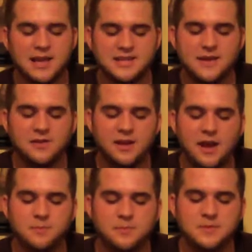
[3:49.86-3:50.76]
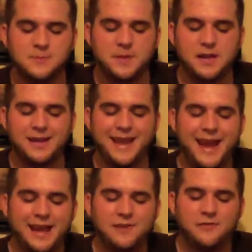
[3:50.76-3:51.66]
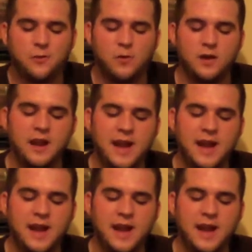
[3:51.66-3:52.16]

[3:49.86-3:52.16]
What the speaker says: 79 speed, 84,